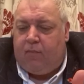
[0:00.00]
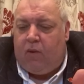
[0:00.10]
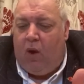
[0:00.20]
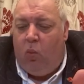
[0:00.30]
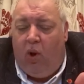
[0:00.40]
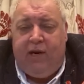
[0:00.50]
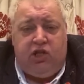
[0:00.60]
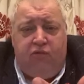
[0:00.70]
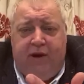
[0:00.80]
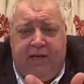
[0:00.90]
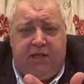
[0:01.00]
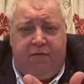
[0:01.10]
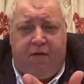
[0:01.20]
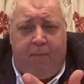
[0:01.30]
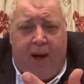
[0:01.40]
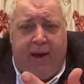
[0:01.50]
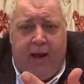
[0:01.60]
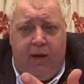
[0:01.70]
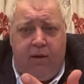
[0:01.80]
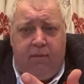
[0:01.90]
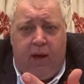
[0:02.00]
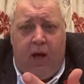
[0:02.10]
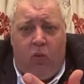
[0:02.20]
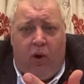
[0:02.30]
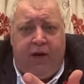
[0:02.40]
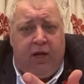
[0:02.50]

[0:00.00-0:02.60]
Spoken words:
What is your reason for buying? What are your